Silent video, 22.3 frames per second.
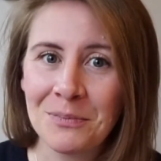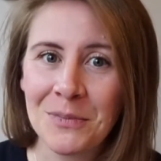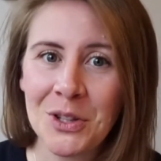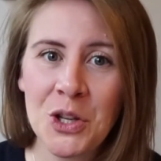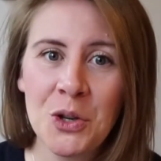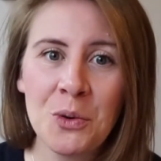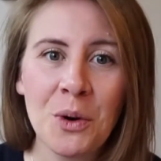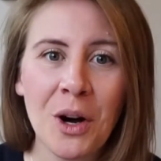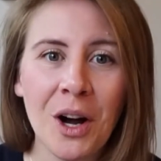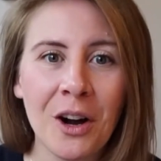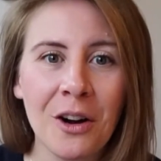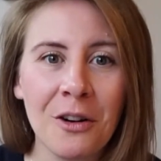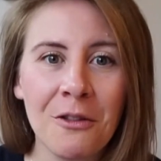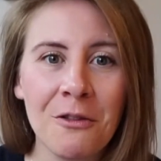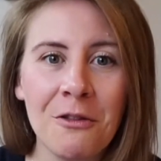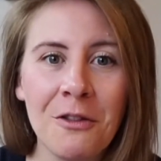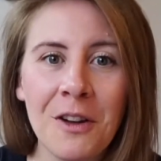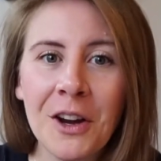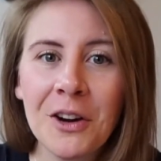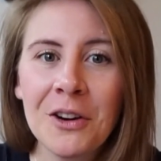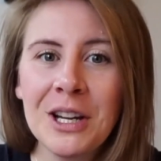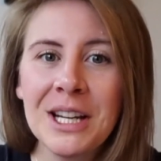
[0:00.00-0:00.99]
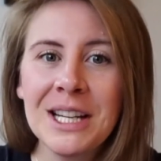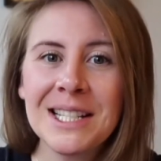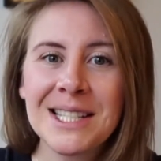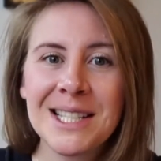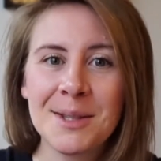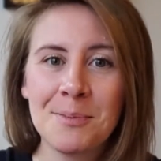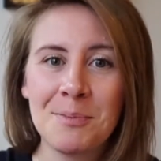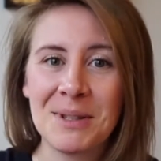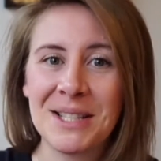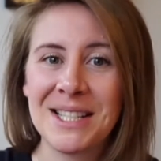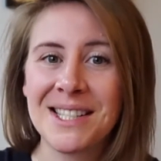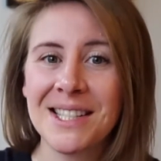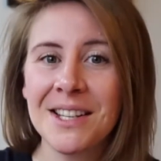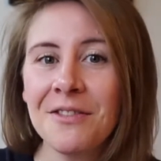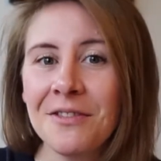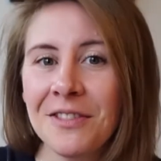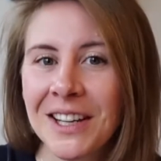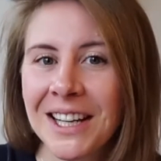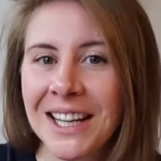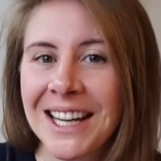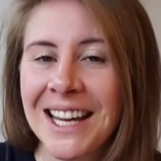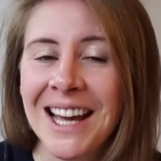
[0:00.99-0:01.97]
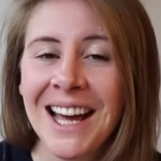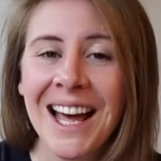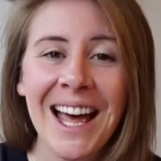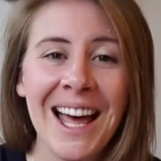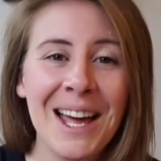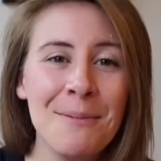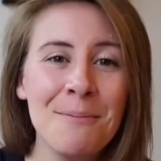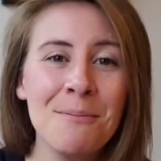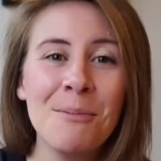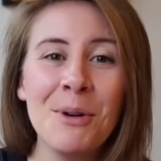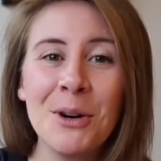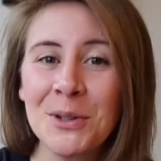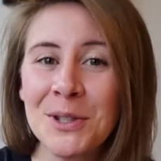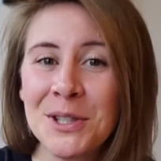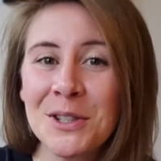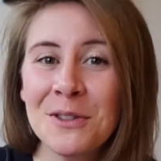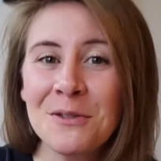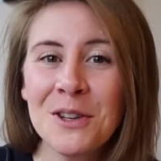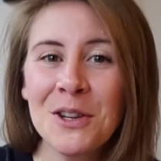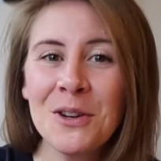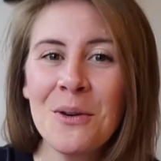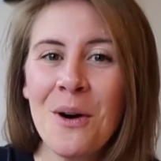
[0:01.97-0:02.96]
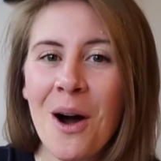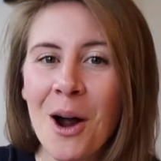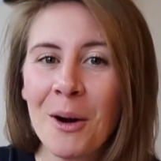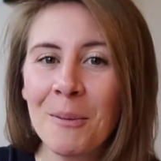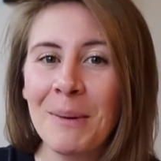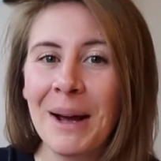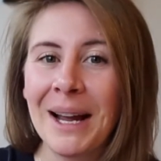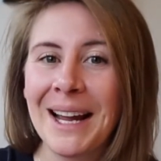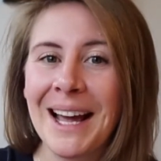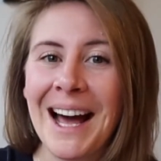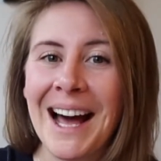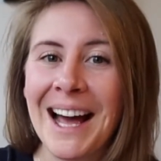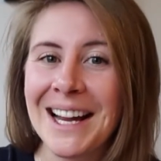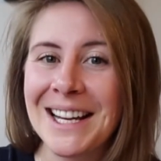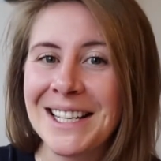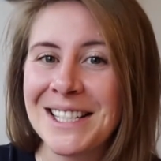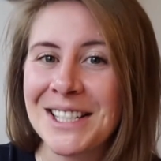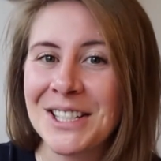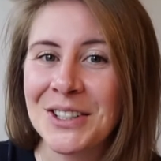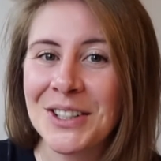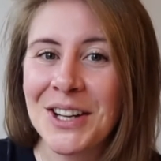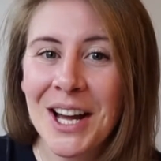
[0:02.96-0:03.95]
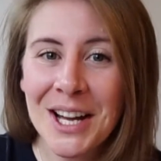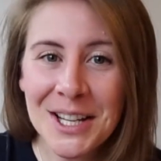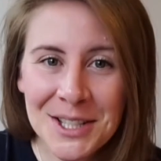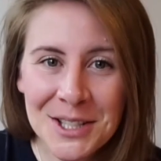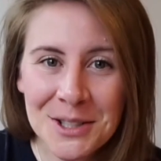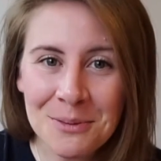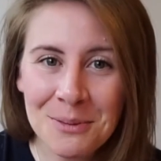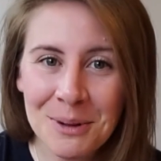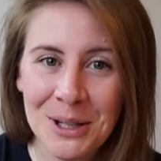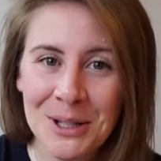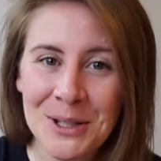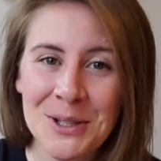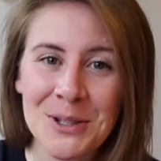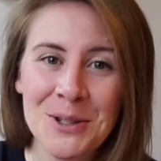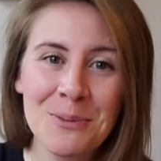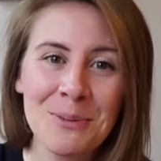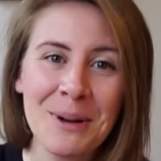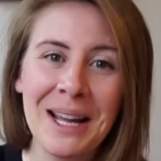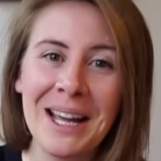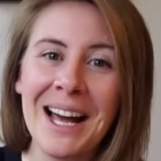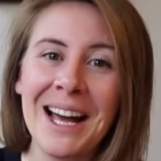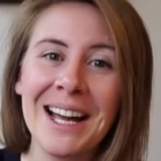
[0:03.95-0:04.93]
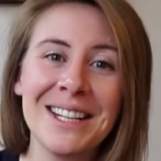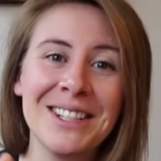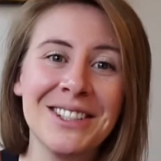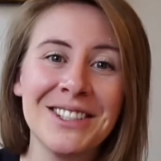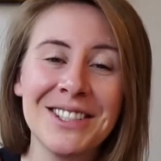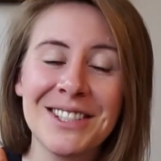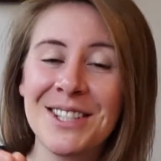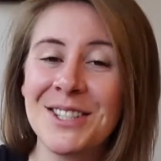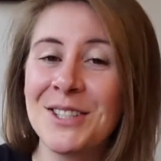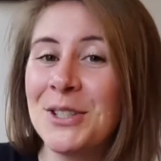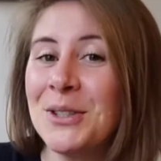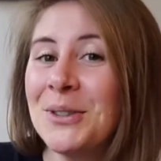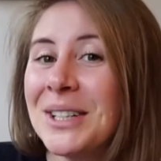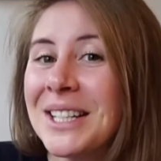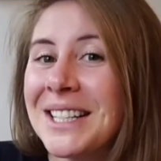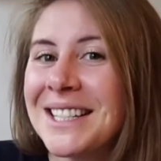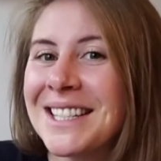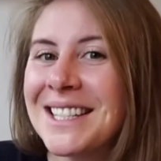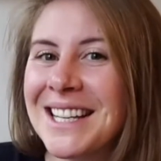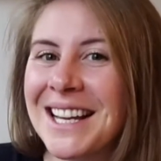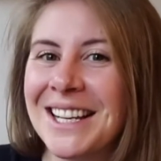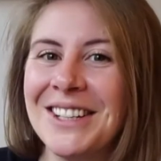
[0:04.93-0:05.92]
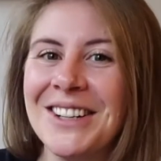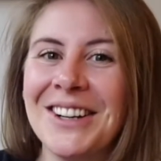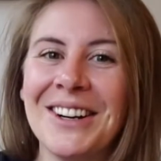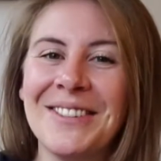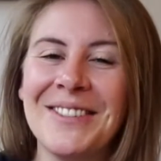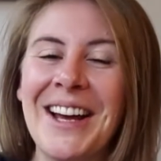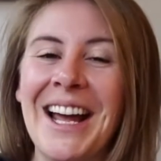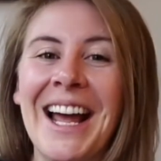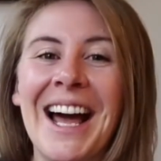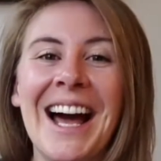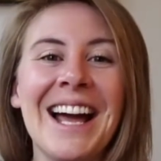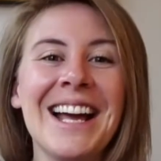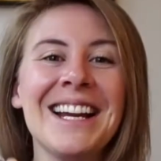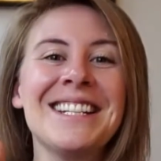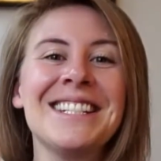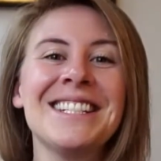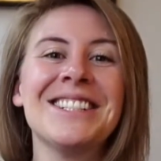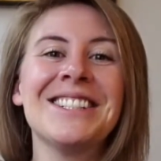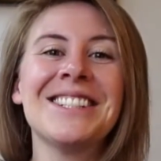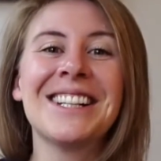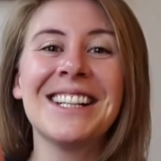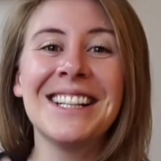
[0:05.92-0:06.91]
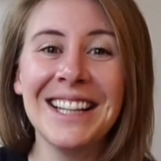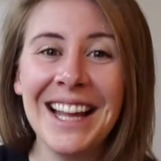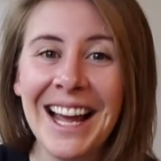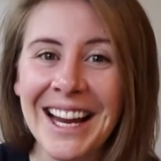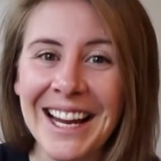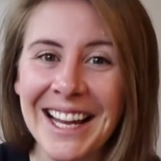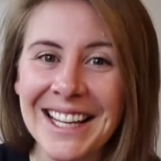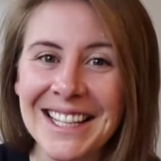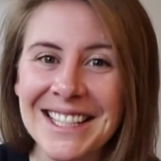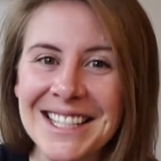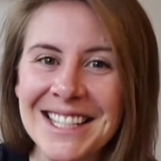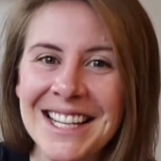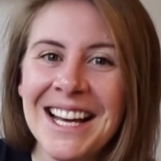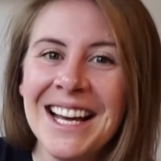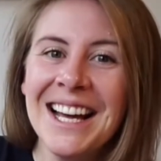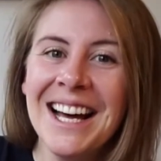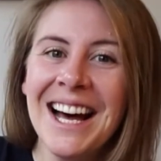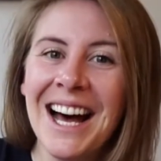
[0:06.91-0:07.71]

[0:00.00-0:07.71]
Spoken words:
You are very specific, and most of you are my ideal customers. You're my ideal students and you're my ideal clients.